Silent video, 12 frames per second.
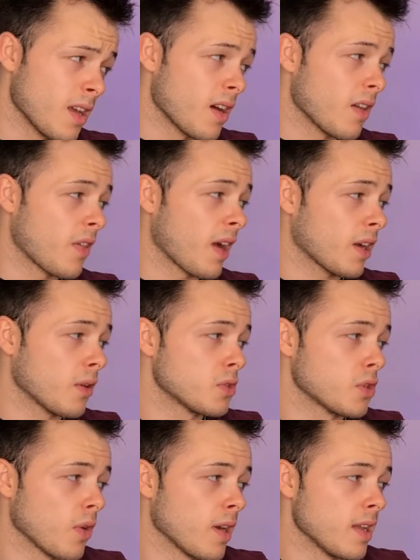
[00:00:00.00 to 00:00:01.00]
That goes
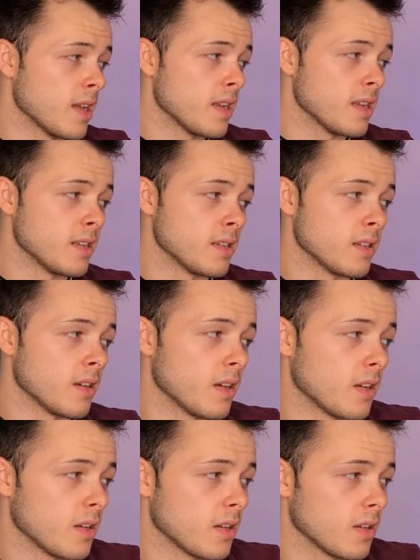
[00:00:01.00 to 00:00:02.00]
great in
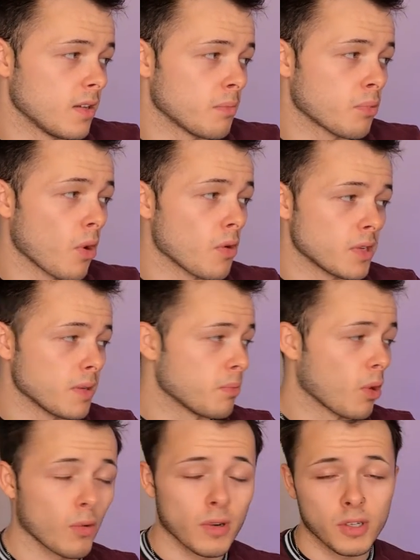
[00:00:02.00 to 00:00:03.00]
protein
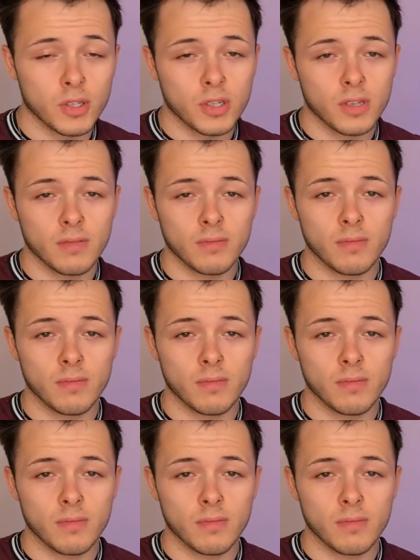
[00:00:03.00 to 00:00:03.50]
porridge,